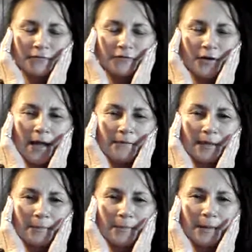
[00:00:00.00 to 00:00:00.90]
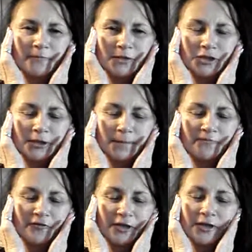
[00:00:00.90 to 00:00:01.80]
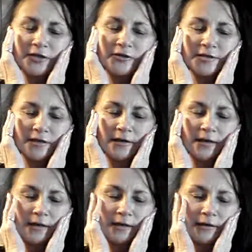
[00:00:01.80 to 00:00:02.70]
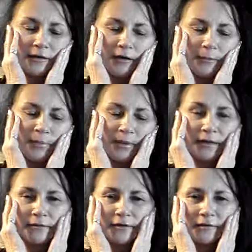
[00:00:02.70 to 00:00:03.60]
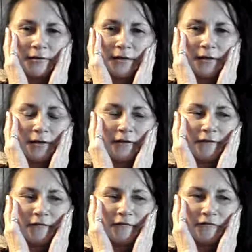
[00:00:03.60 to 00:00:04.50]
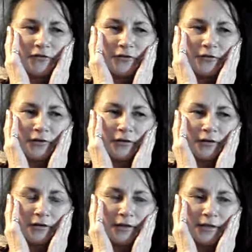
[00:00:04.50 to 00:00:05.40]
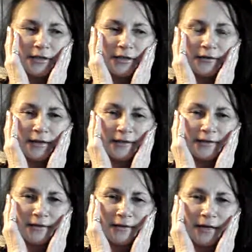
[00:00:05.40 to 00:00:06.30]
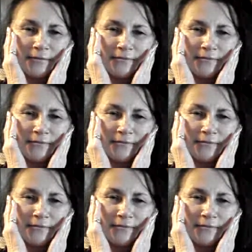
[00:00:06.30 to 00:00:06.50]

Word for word: for having a membership for years and not being there for a year at a time.